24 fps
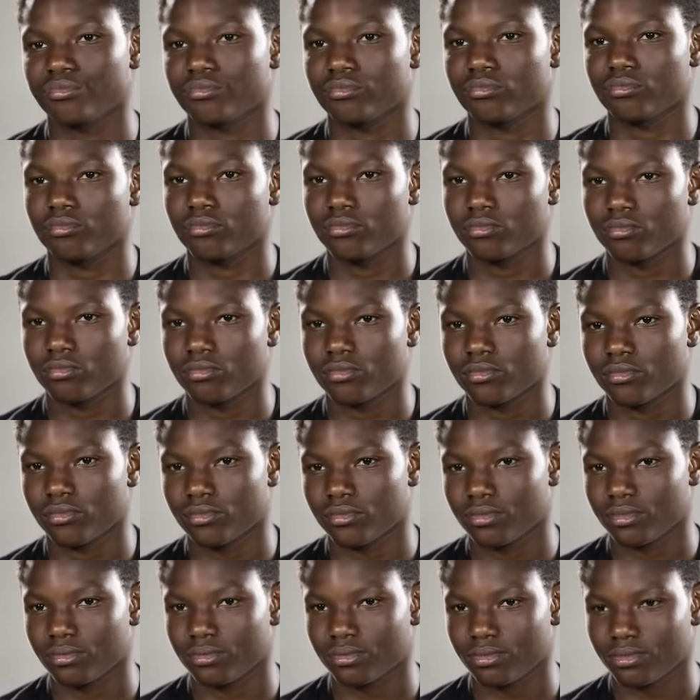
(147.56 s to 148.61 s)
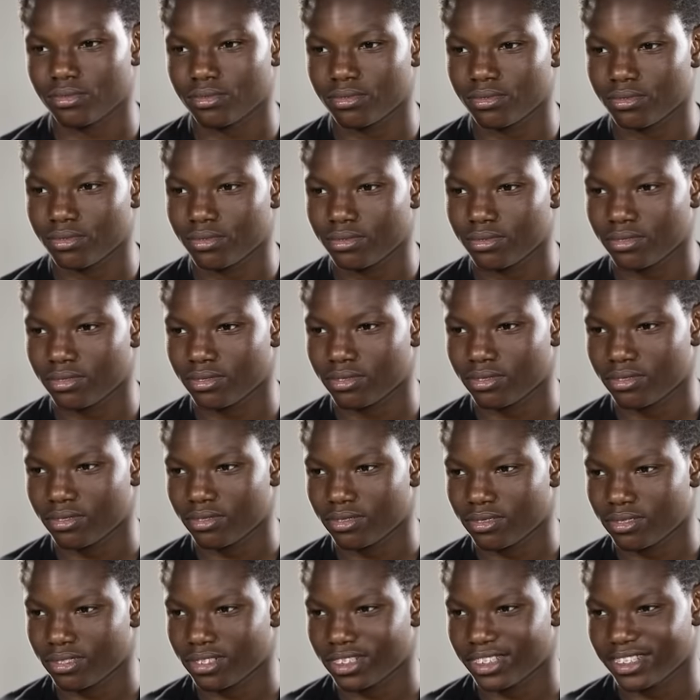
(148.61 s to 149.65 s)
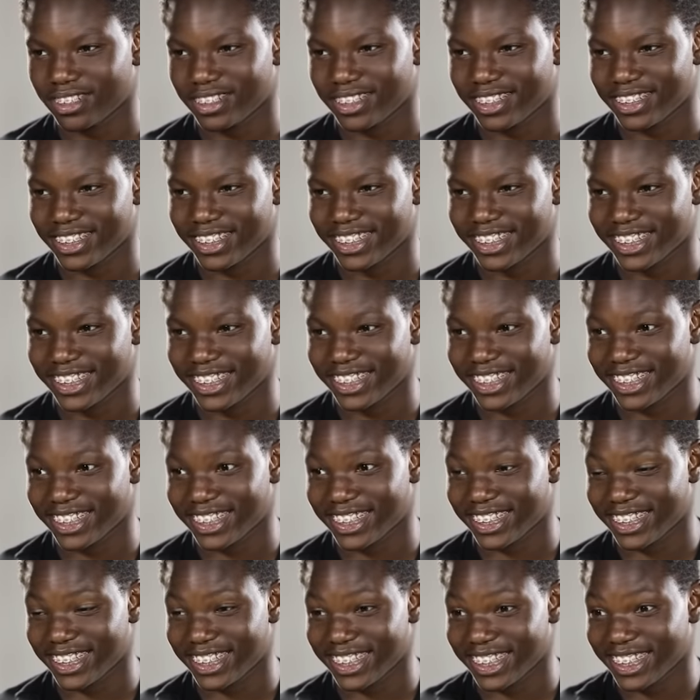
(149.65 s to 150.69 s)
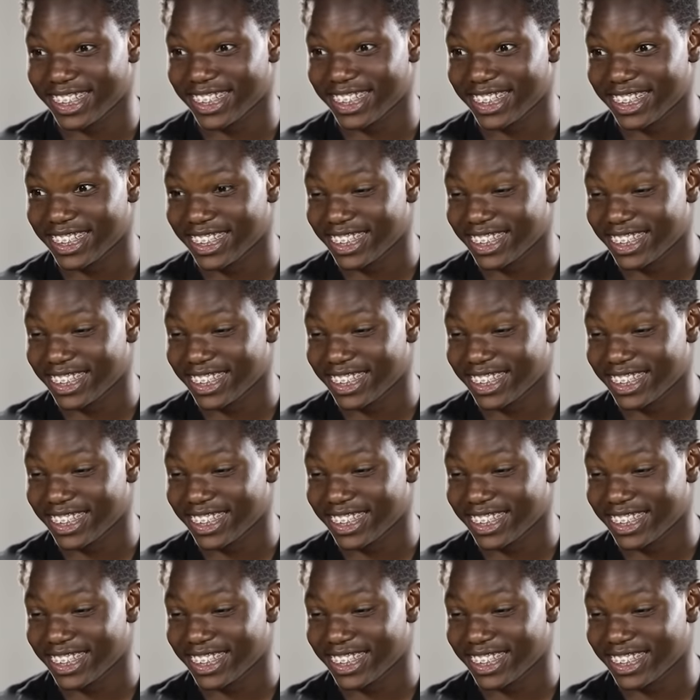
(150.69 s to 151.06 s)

The person shown says nothing.